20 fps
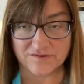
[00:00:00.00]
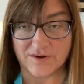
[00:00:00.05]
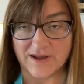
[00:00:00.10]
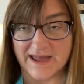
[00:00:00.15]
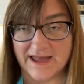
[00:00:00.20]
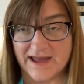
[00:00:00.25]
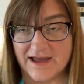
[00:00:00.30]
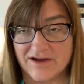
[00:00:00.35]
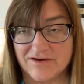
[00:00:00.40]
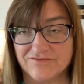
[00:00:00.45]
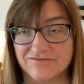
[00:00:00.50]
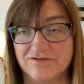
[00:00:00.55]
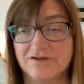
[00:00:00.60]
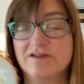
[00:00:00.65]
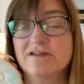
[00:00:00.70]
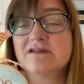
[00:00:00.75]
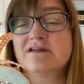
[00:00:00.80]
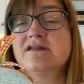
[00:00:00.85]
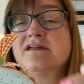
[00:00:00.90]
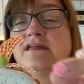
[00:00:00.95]
have
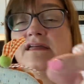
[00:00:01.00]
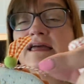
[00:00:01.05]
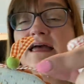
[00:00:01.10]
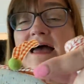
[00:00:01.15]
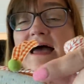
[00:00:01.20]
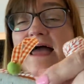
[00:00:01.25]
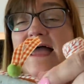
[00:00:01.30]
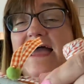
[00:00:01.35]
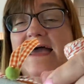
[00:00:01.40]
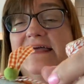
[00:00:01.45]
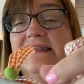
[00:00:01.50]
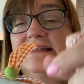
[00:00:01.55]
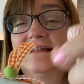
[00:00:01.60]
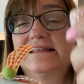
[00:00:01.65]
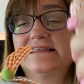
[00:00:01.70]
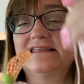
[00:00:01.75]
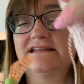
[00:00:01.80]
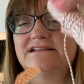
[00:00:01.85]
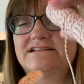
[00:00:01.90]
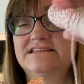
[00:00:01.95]
I added a
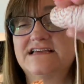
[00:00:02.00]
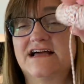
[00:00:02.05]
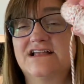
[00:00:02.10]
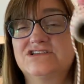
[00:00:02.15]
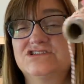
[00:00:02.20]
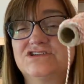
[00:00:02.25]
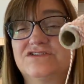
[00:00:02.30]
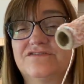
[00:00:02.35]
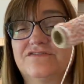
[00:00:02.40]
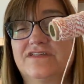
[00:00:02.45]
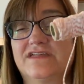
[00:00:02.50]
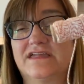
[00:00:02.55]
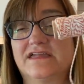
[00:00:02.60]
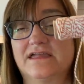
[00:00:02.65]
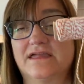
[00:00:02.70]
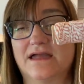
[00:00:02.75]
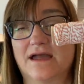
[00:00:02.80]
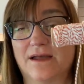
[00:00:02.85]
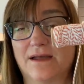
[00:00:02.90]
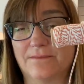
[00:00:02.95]
little touch of
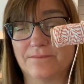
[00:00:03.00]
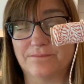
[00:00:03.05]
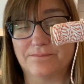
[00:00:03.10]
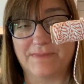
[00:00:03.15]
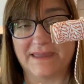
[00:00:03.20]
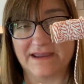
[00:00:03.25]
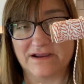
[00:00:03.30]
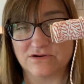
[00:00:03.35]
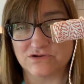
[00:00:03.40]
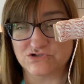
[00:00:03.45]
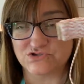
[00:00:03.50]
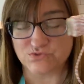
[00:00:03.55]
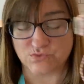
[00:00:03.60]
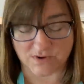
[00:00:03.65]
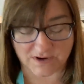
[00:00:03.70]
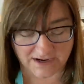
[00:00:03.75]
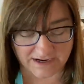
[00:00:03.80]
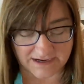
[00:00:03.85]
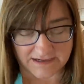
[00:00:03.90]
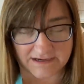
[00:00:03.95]
the um, baker's
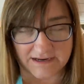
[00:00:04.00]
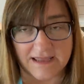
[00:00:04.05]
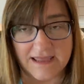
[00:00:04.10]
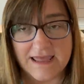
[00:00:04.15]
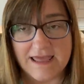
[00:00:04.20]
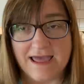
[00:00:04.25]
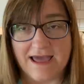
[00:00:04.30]
twine.